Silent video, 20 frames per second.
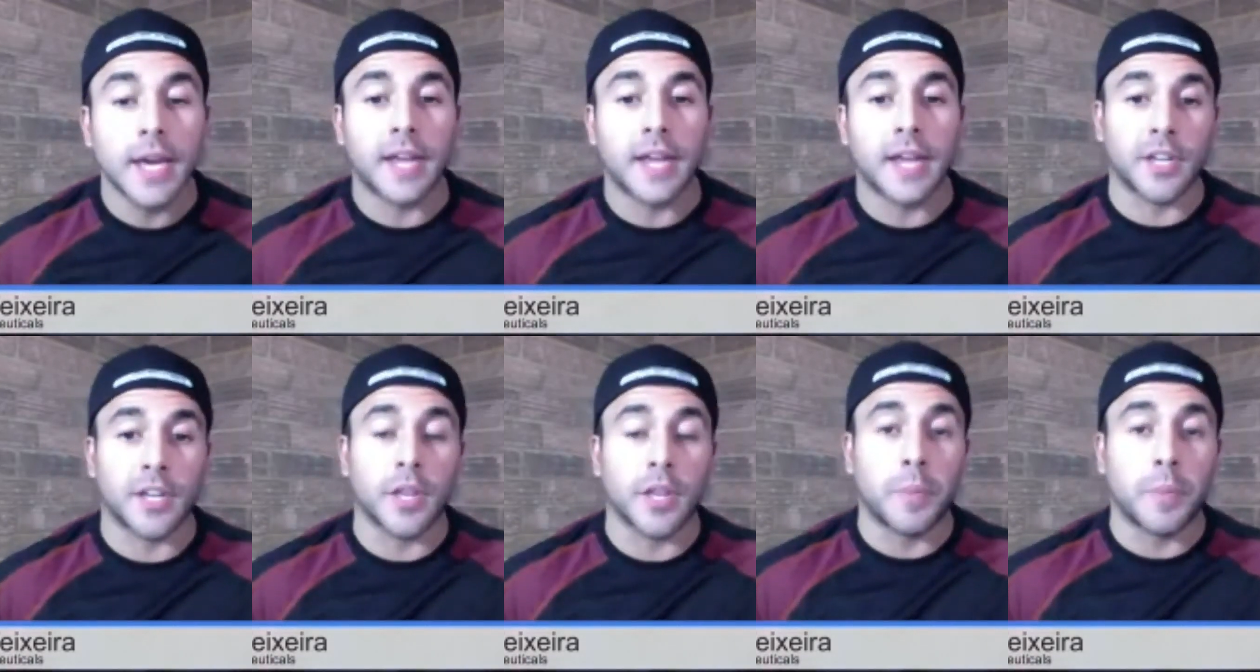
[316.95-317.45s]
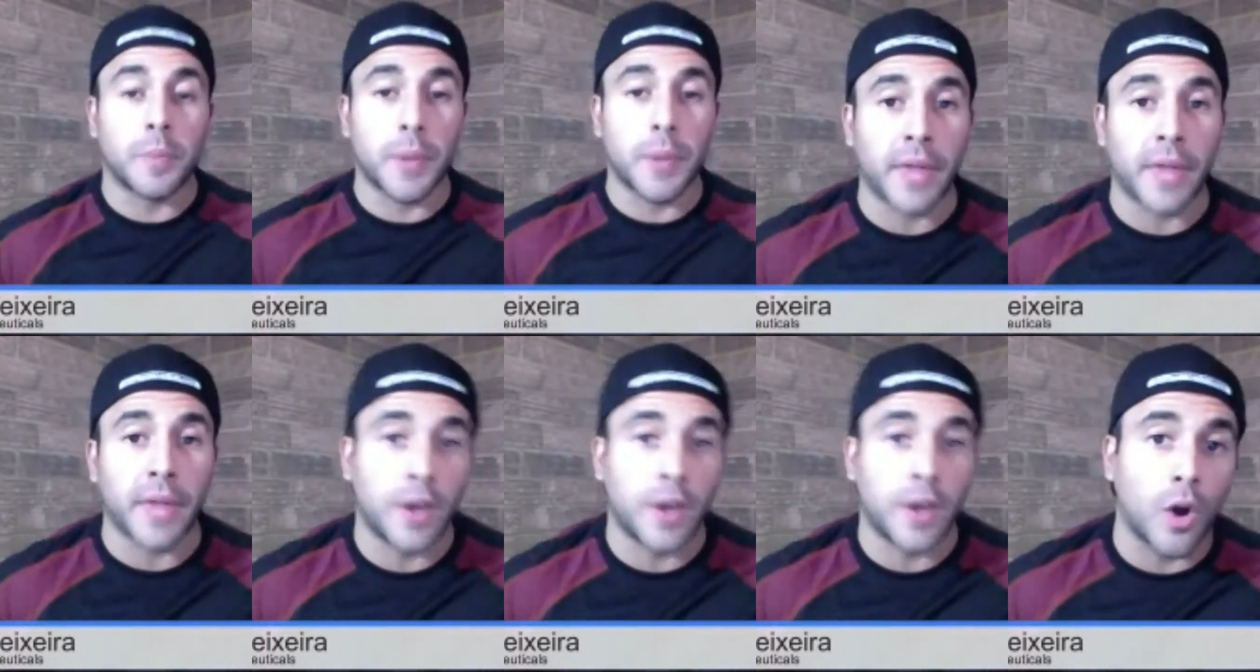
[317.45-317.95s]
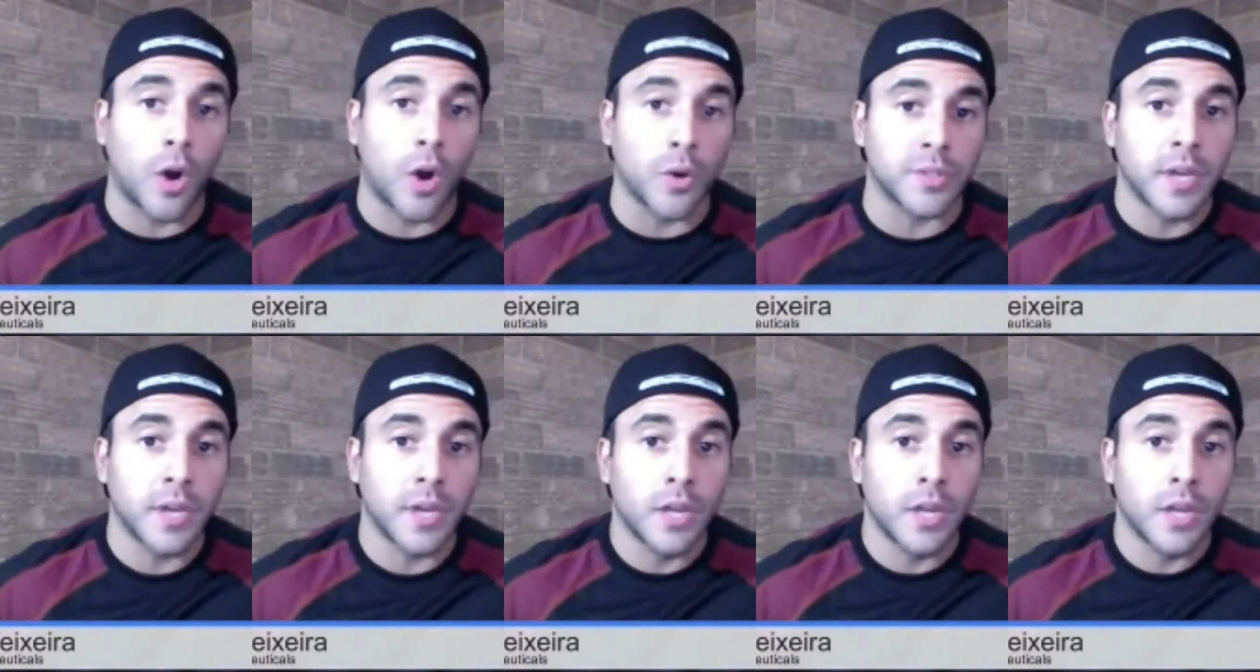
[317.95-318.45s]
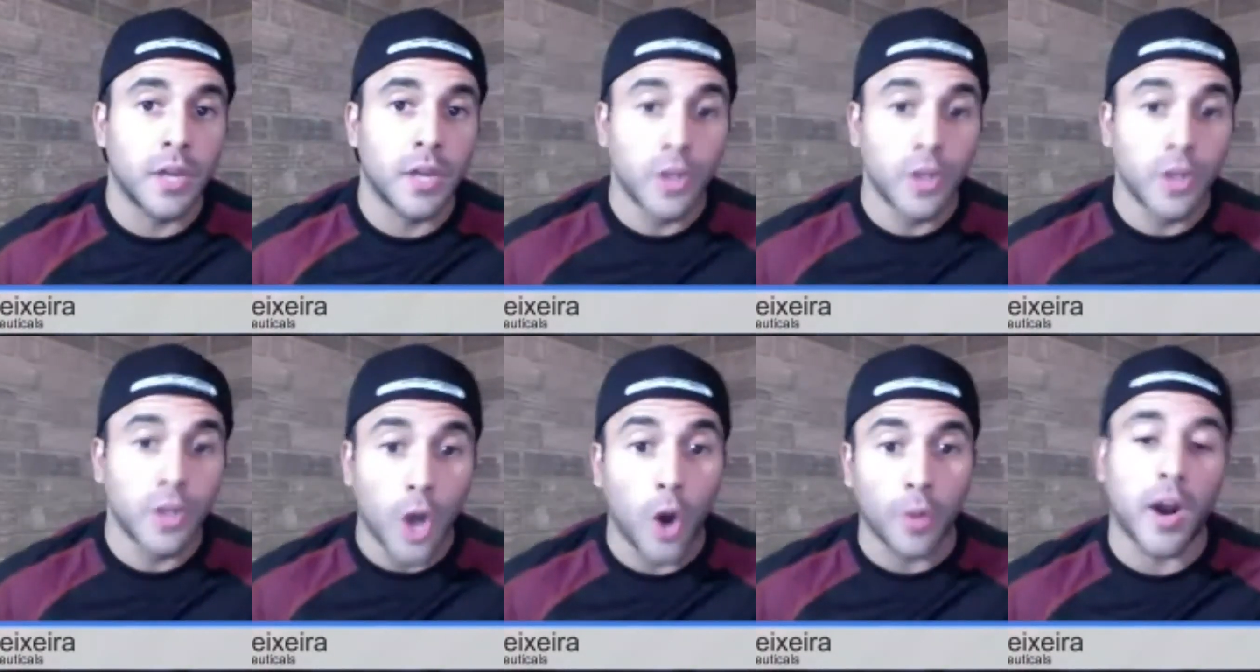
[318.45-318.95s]
because they're the people that knows
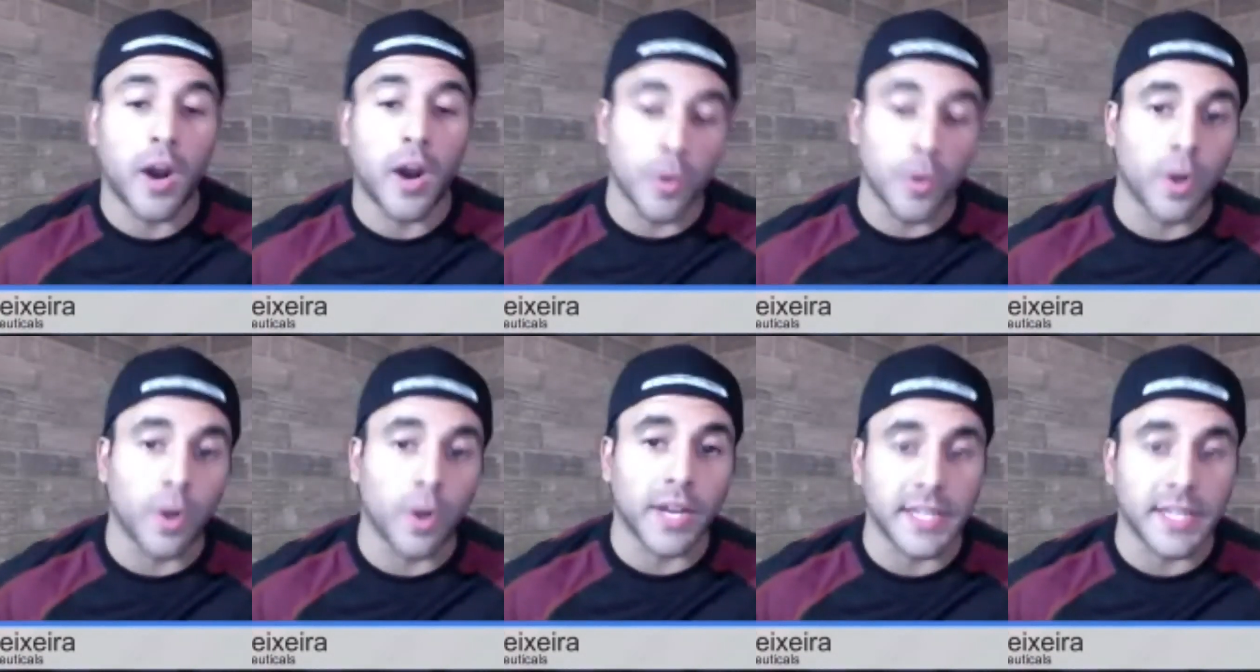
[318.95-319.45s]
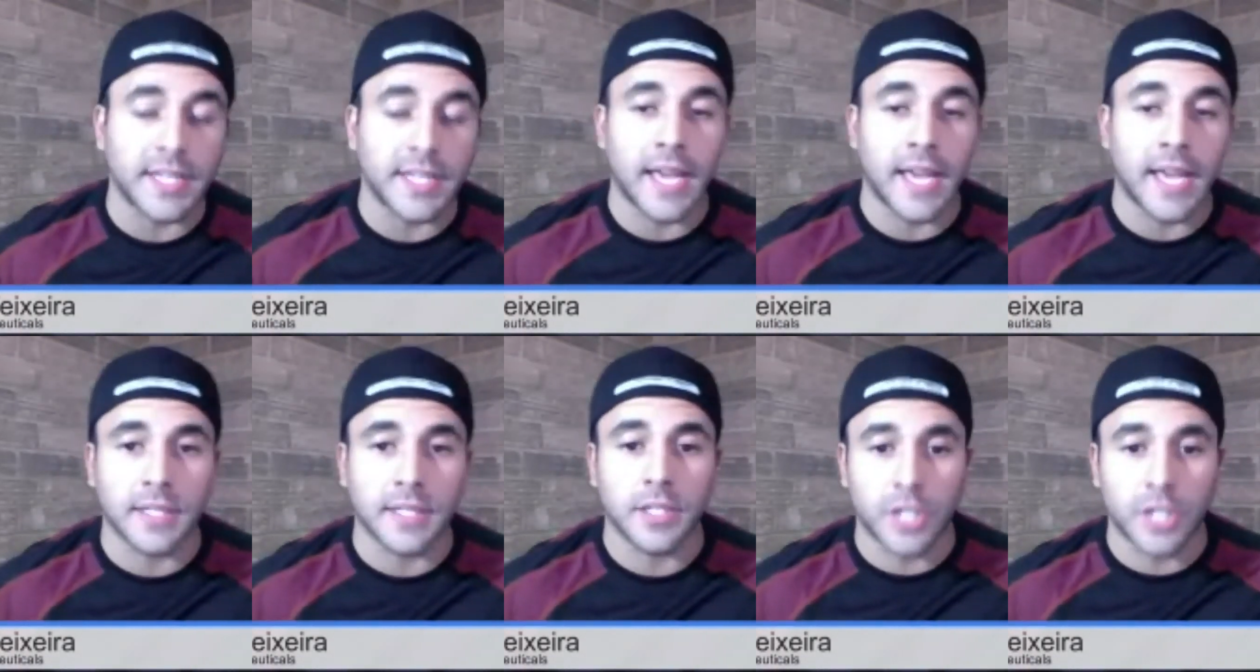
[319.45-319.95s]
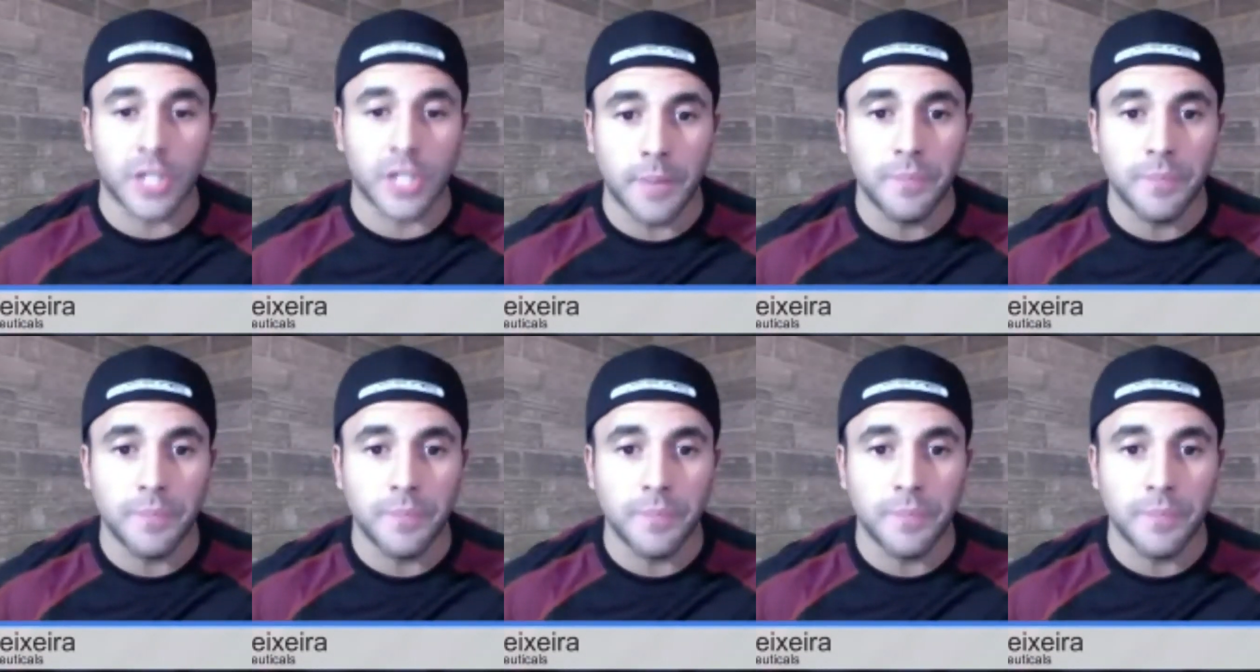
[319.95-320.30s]
know the hard work it takes in the gym,